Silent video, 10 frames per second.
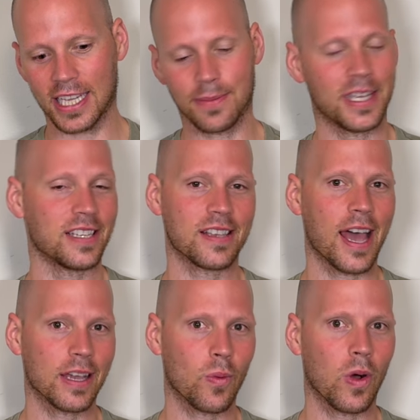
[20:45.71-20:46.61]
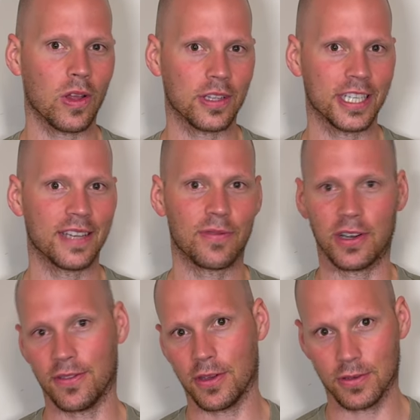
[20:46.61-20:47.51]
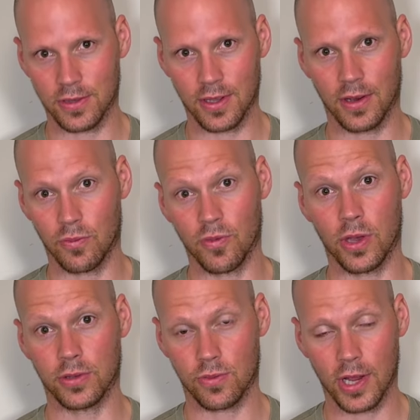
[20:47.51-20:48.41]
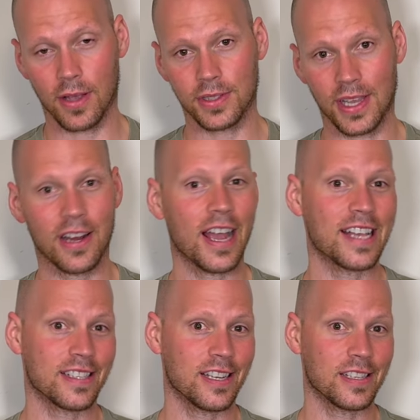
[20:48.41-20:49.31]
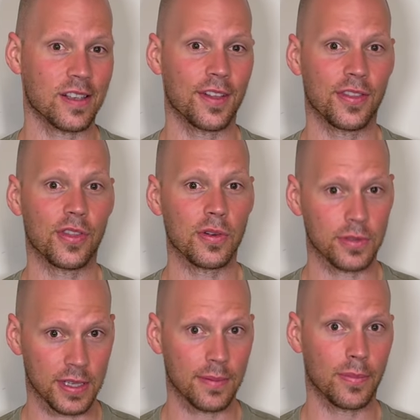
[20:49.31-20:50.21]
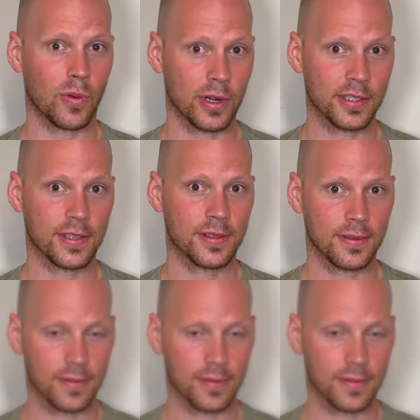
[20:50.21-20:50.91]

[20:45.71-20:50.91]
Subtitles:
going to be as high quality for those rails there as it is on those imports.